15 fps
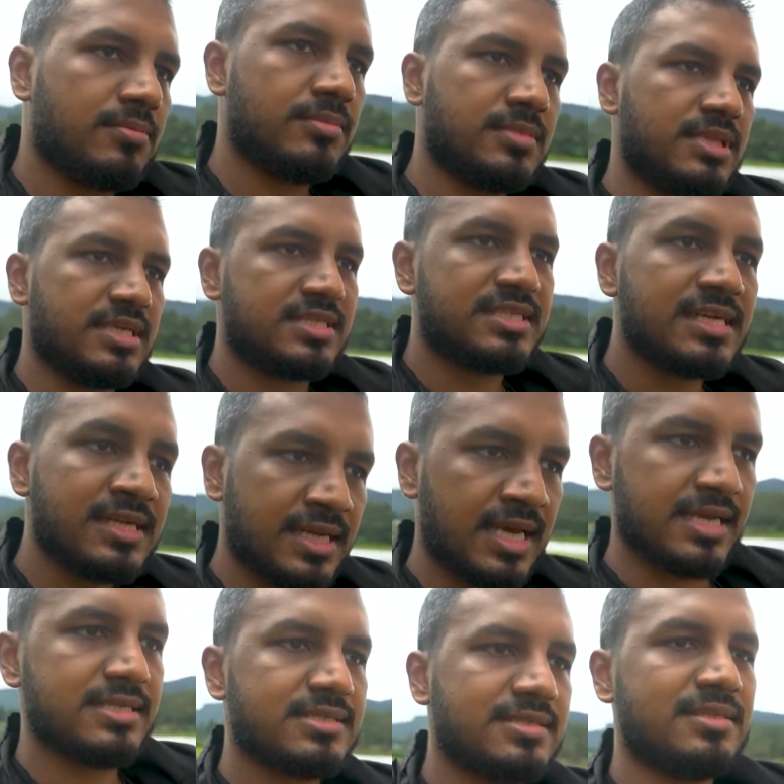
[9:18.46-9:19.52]
They're still
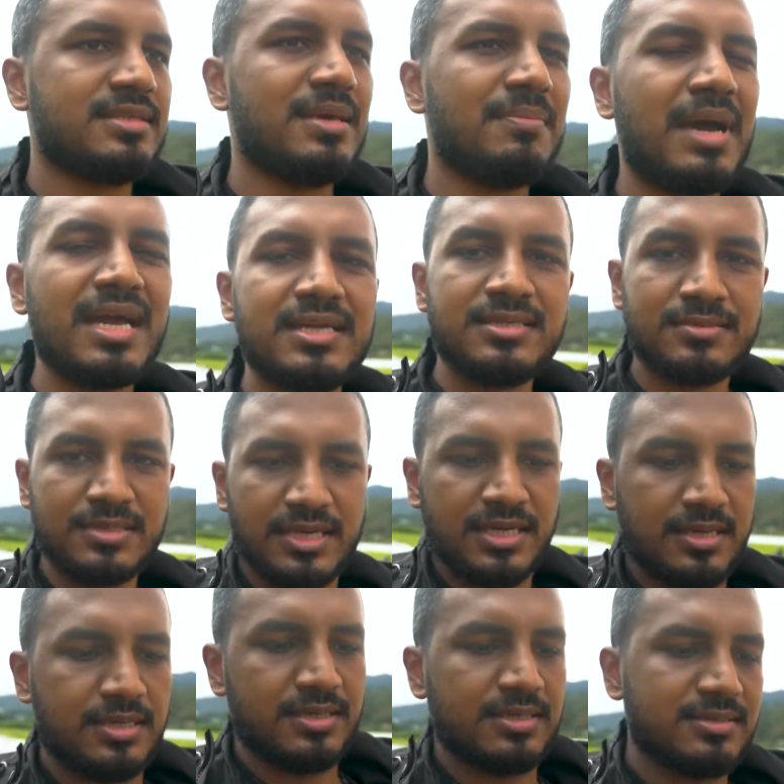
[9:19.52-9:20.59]
nice. They might
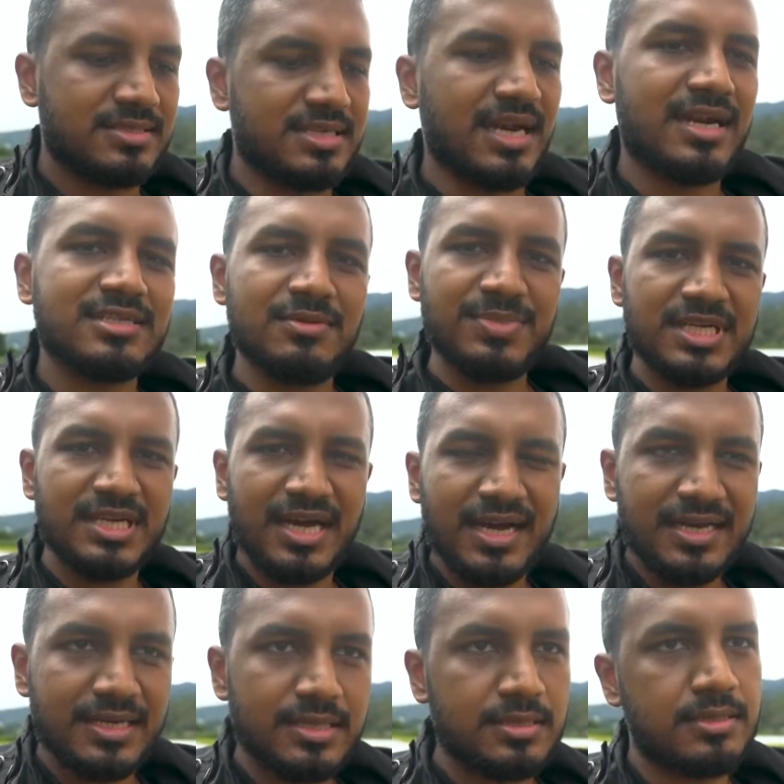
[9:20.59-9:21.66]
charge a bit
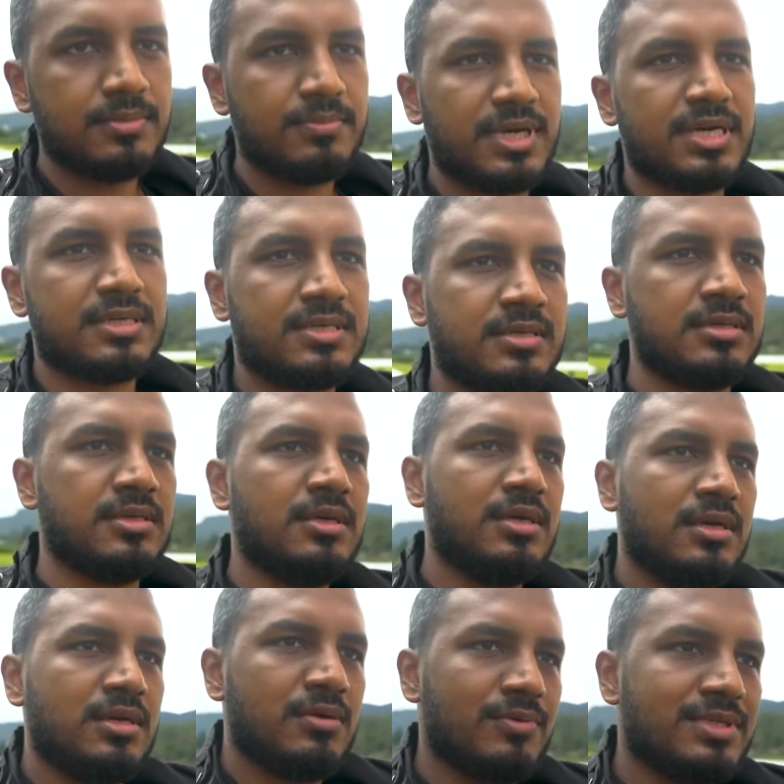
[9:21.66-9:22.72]
higher, but
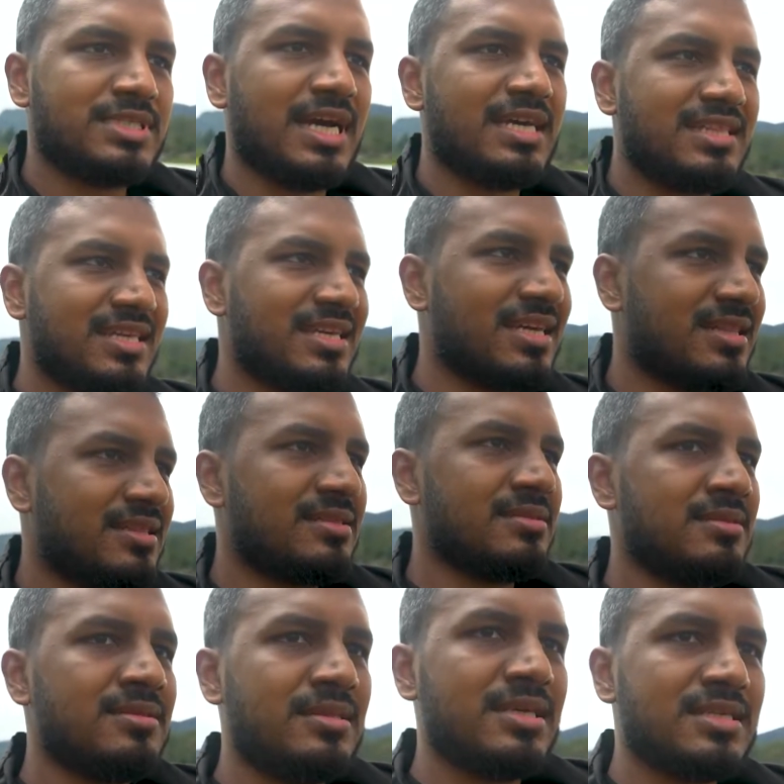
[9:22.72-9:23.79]
which I think at
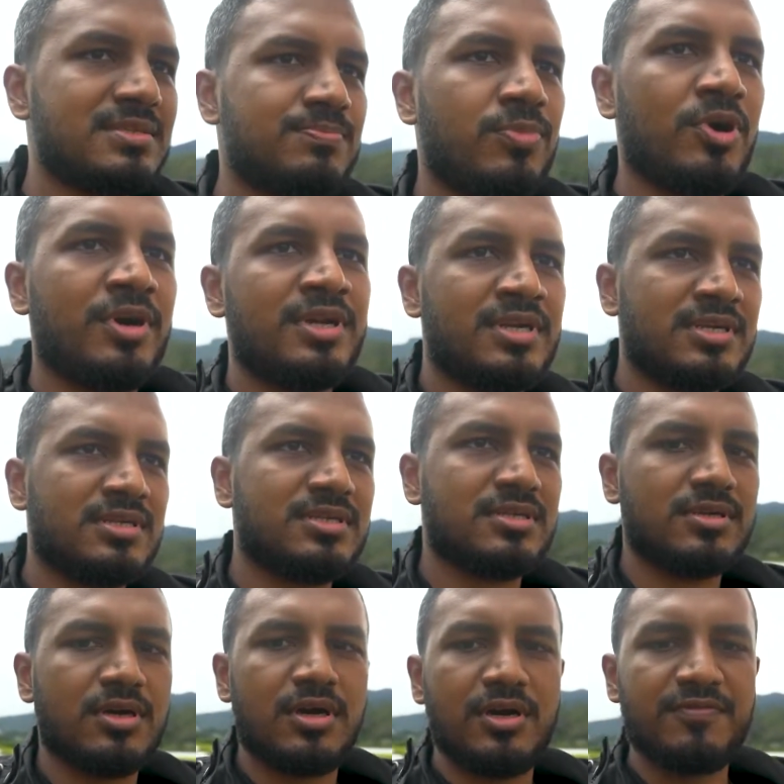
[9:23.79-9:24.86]
this point
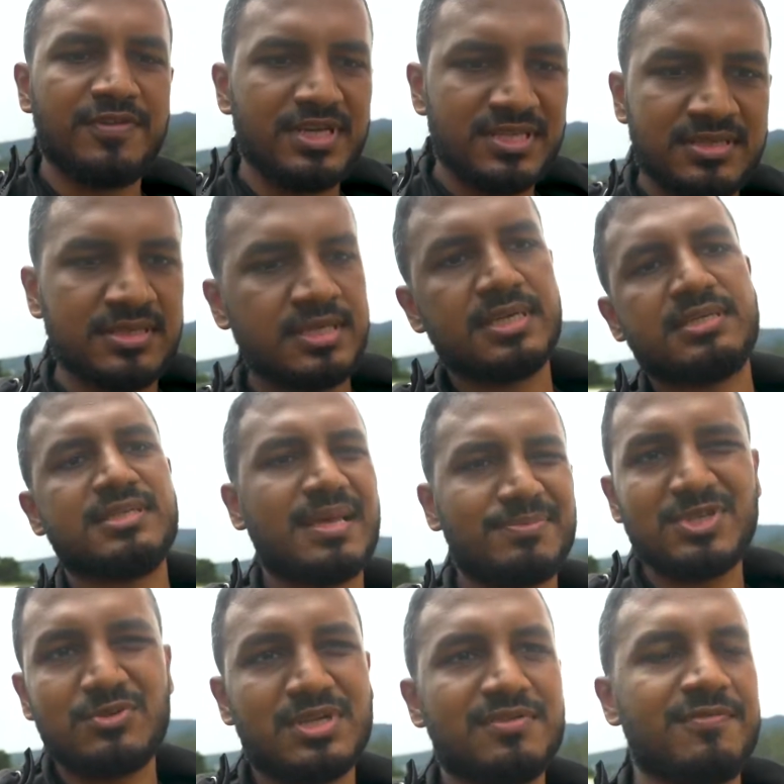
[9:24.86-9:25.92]
of history is
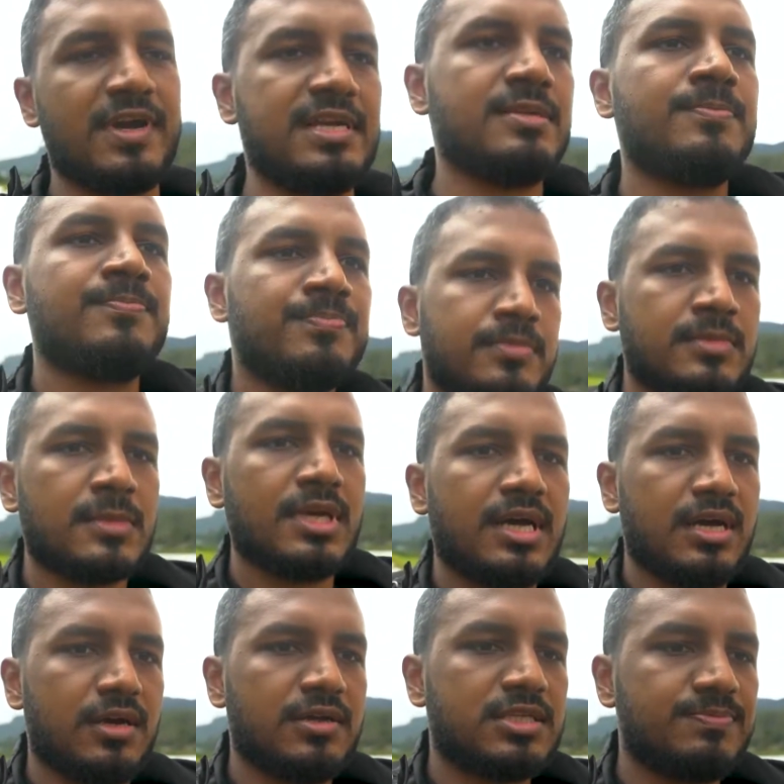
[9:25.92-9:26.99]
absolutely fine,
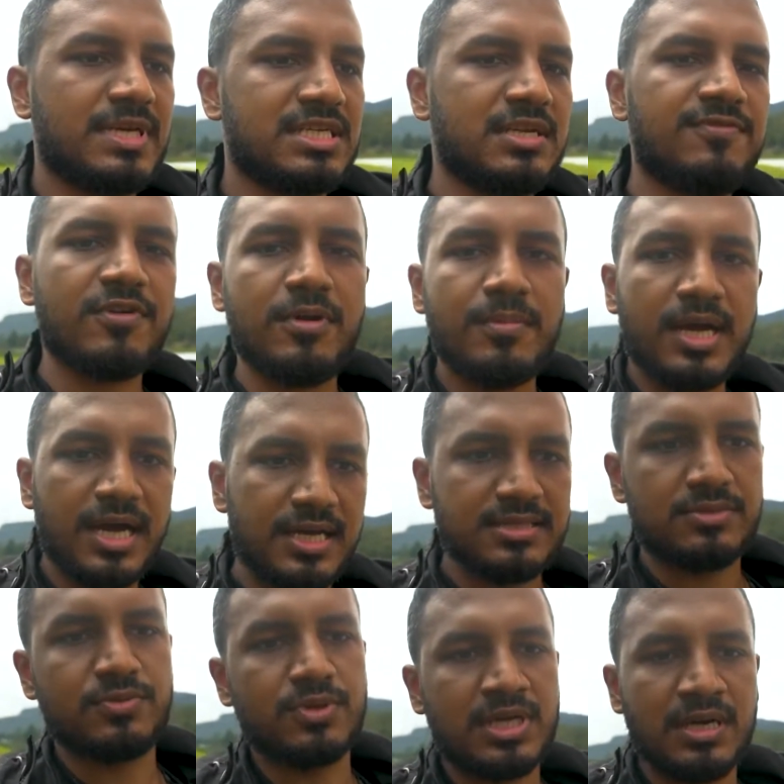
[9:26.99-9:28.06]
especially from
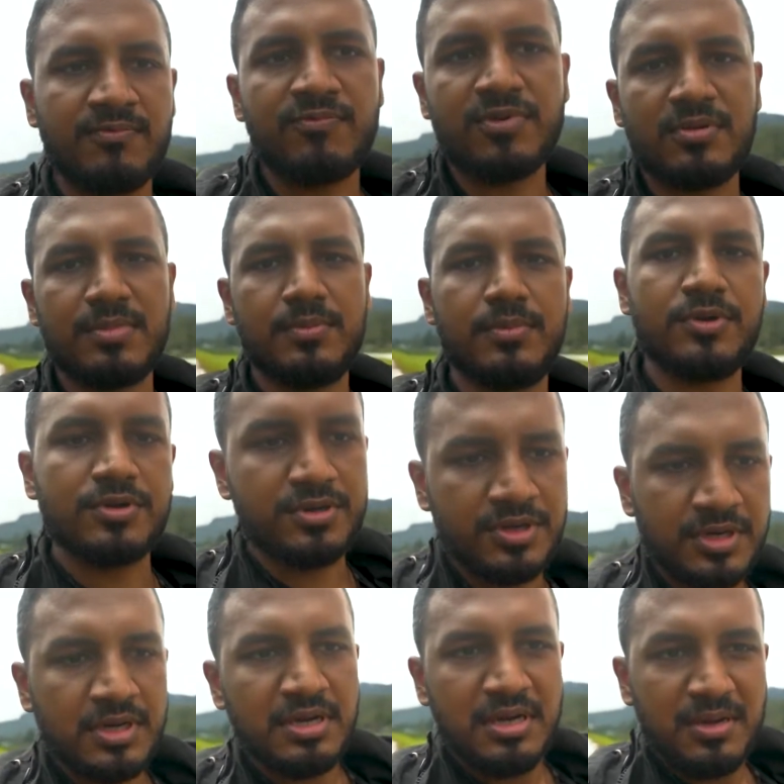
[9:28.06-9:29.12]
us who come from a more
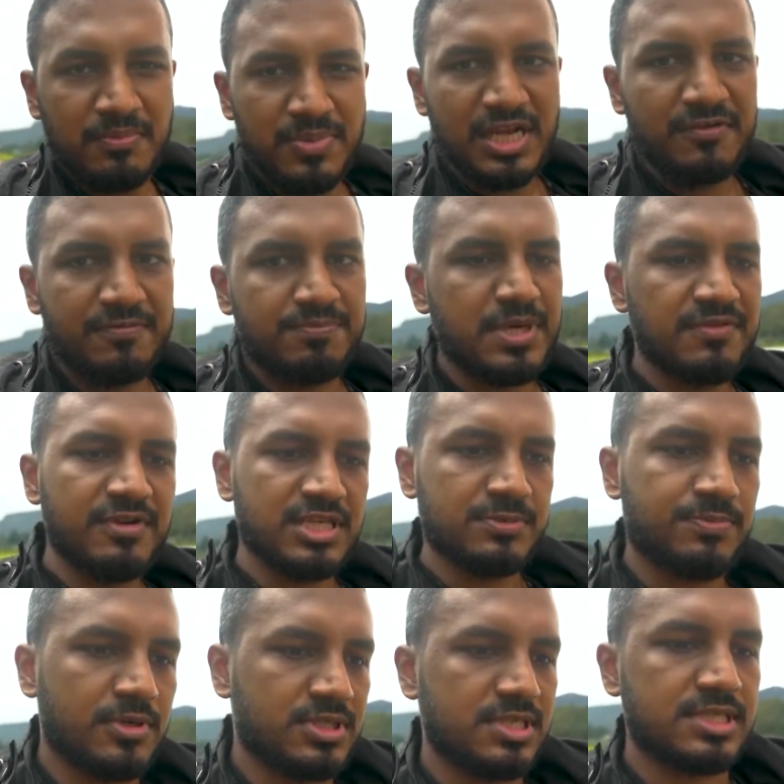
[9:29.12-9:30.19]
privileged
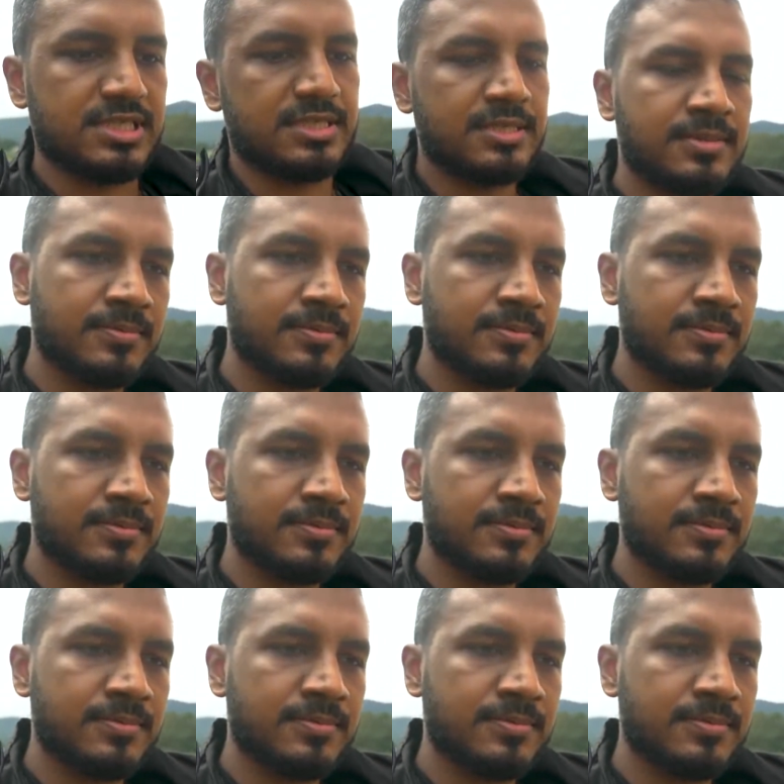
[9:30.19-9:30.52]
position.